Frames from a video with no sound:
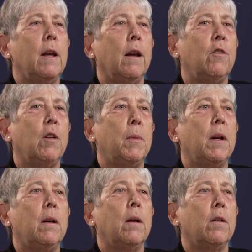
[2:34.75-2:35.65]

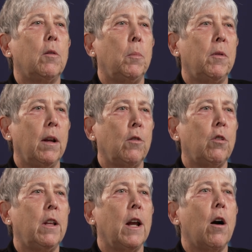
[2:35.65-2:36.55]
exhibited a
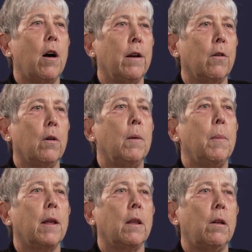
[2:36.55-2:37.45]
substantially higher
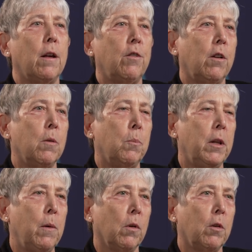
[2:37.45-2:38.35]
pathologic
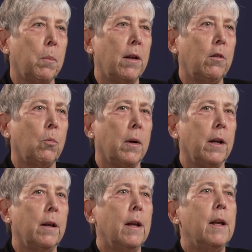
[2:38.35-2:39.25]
complete response rate